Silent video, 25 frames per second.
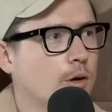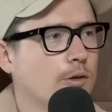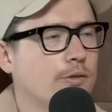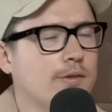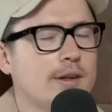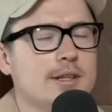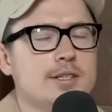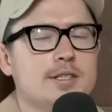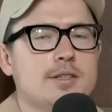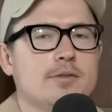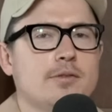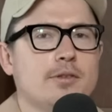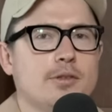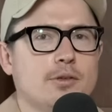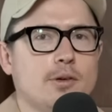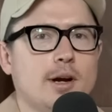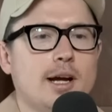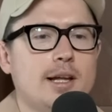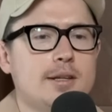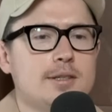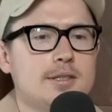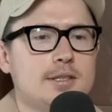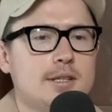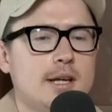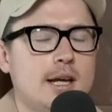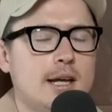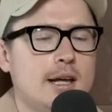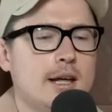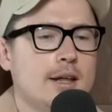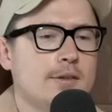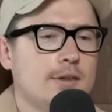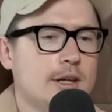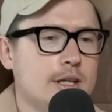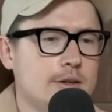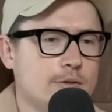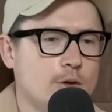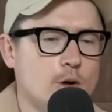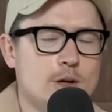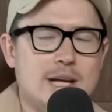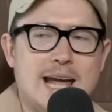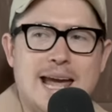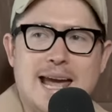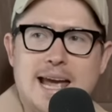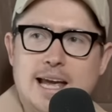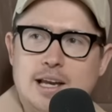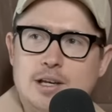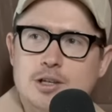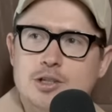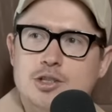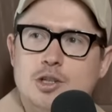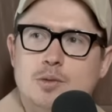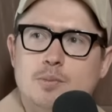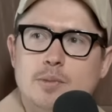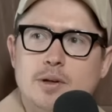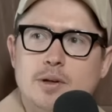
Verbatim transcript: offensive threats. Then you've got your engine